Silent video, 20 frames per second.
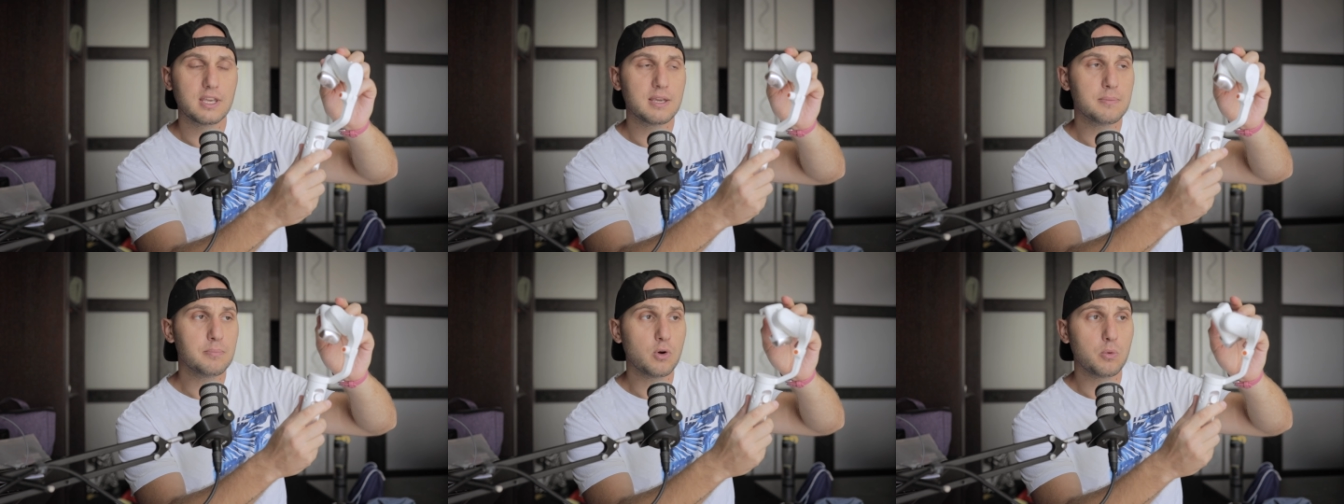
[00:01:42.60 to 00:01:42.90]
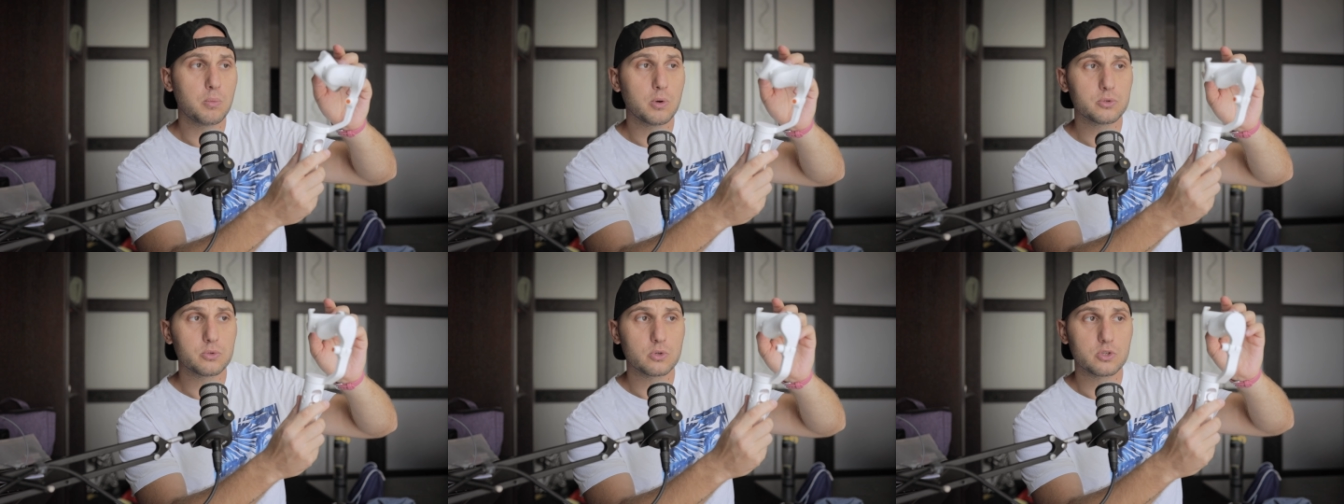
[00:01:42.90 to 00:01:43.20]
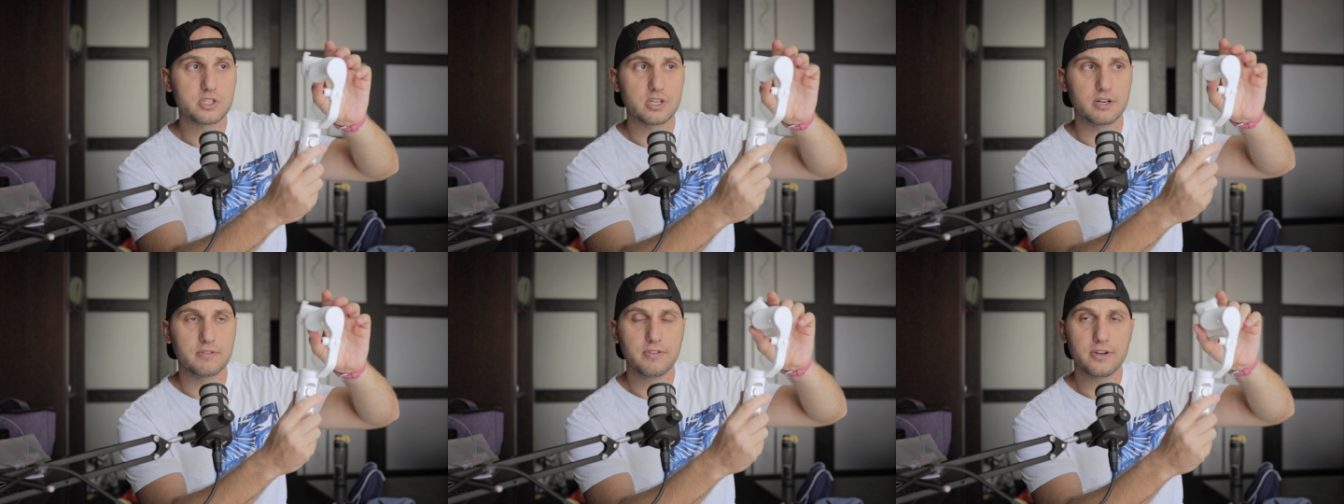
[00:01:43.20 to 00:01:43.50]
the gimbal
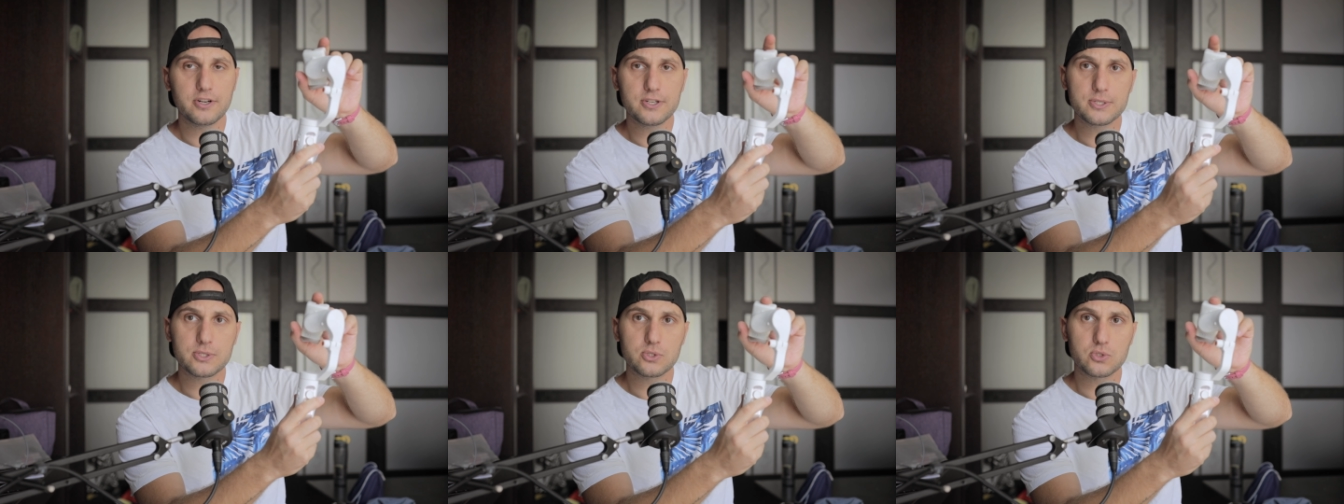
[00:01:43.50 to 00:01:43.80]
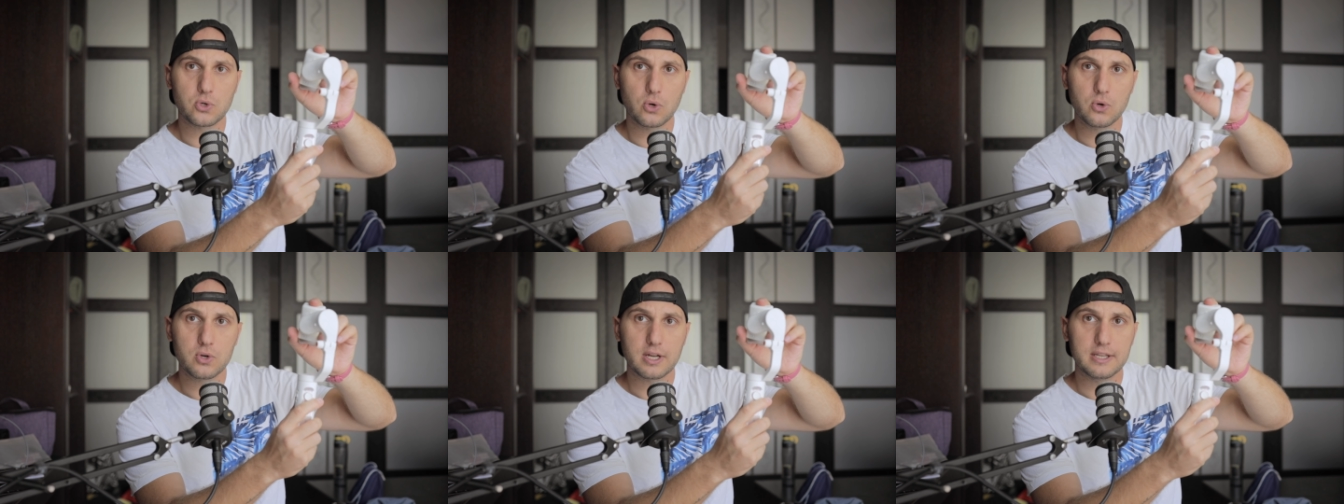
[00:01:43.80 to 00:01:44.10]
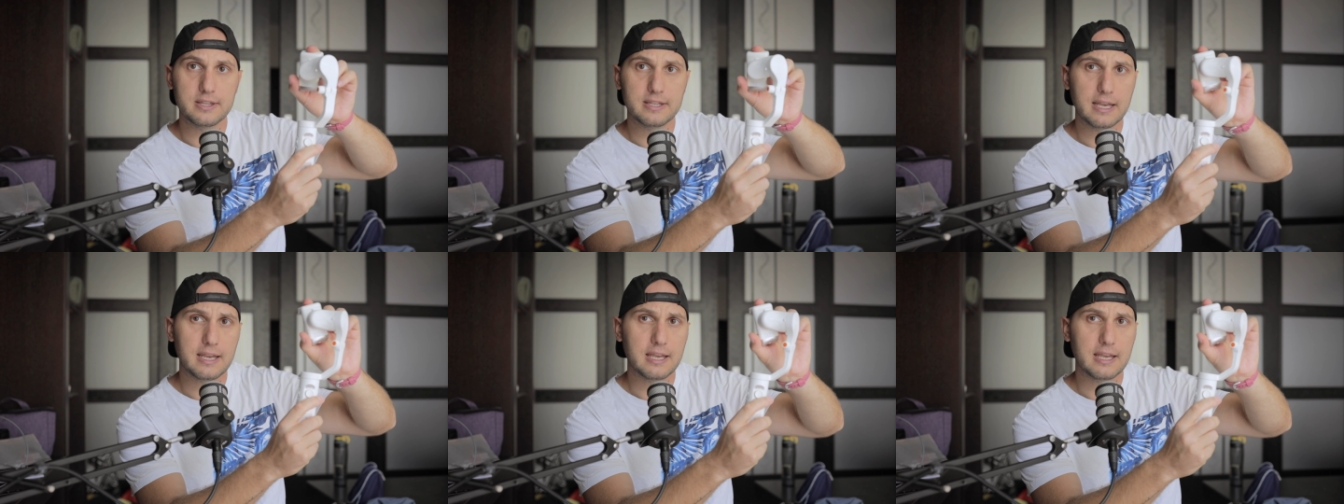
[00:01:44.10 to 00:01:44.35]
motors are very strong and